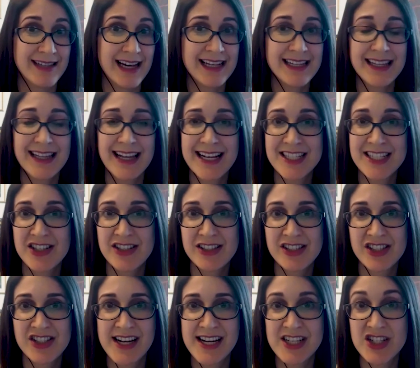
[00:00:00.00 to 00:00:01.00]
technological
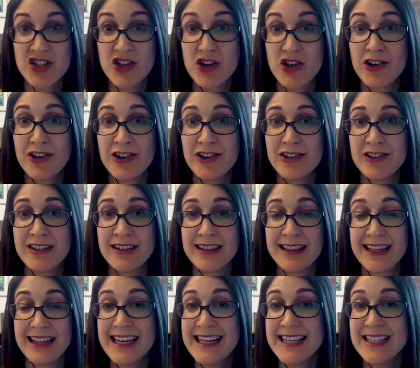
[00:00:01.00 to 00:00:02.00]
change could
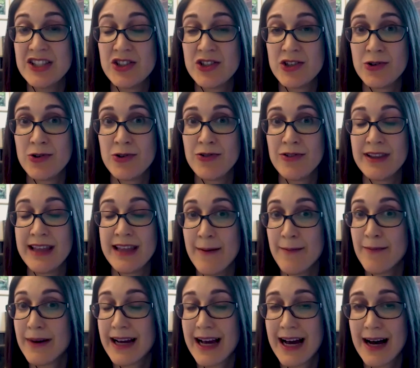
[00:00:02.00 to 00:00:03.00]
lead to
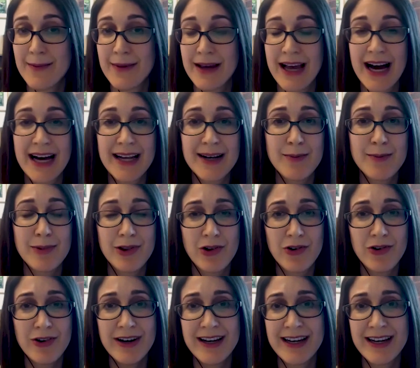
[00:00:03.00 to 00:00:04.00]
them becoming
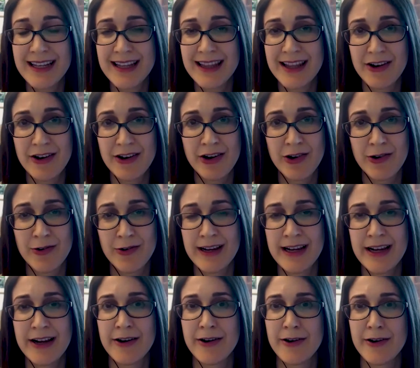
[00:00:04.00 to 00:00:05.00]
unemployed in their
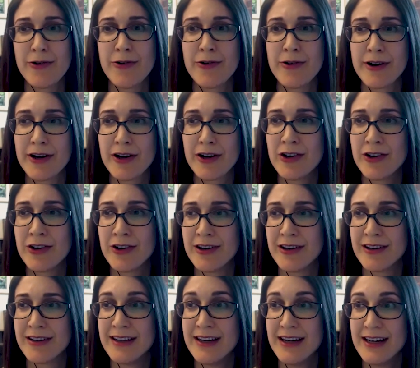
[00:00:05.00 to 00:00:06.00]
career, or
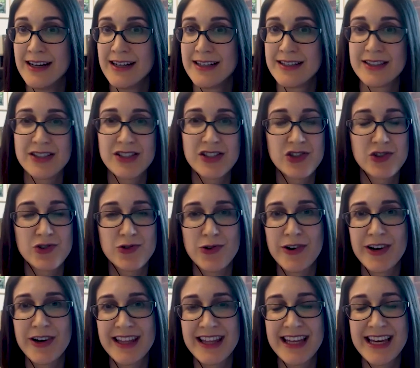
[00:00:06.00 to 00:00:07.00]
could
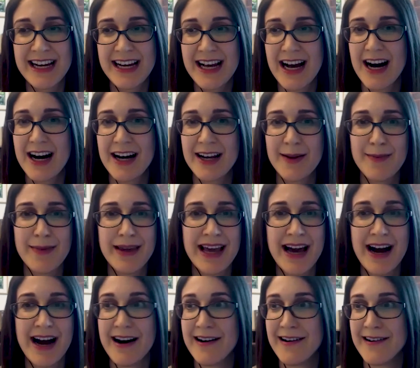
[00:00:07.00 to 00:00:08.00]
destroy the economy
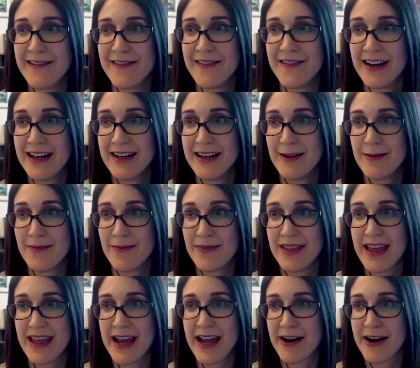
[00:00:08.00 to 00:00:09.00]
of
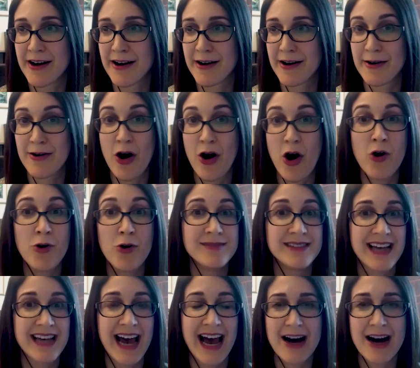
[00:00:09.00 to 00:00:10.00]
their
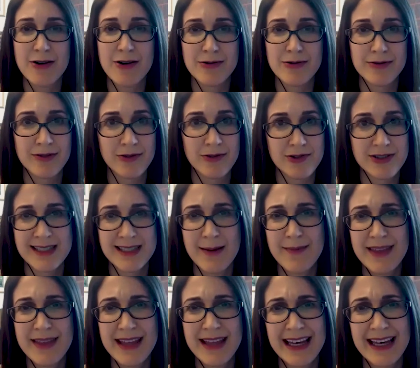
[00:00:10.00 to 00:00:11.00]
hometown, or
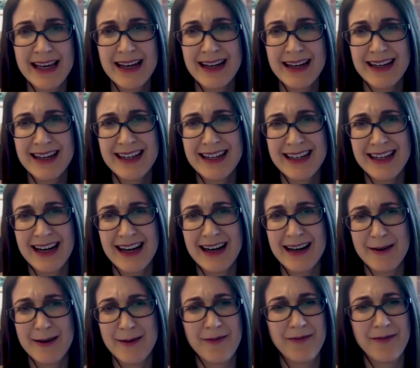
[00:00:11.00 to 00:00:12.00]
something
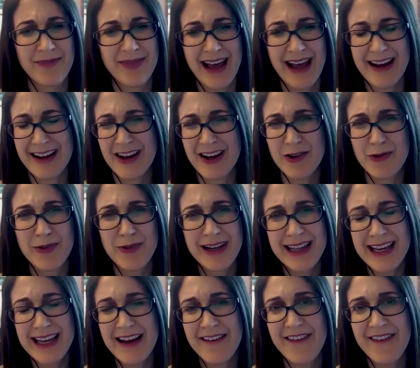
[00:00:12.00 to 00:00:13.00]
uh, that could
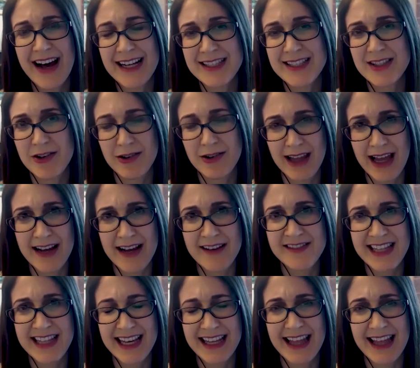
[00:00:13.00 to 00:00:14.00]
really affect their
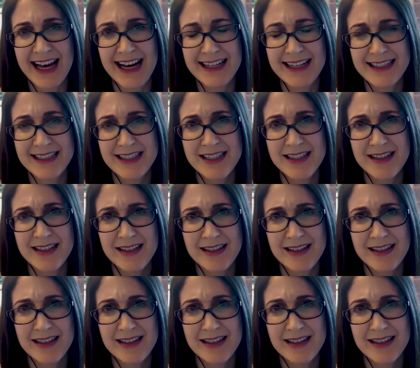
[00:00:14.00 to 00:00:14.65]
lives like that?